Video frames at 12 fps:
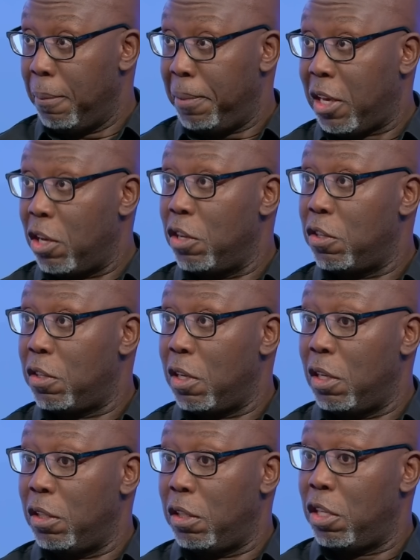because
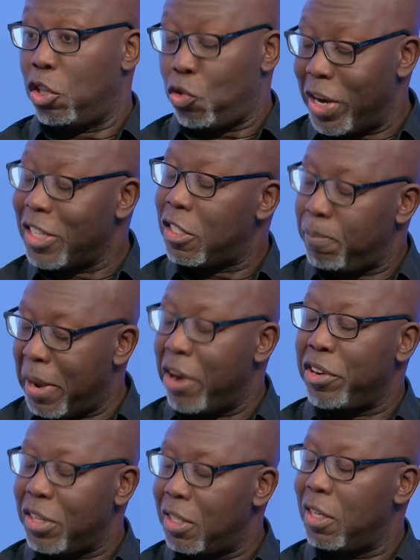the
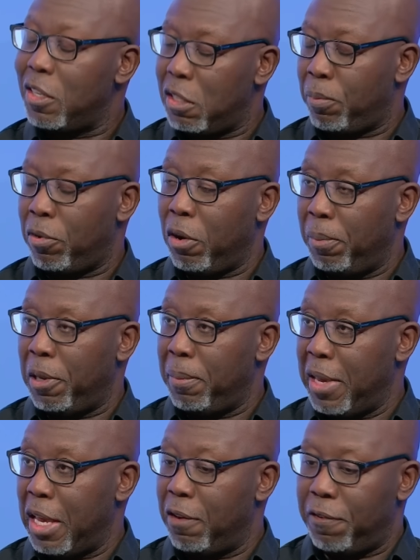transparency is the problem here.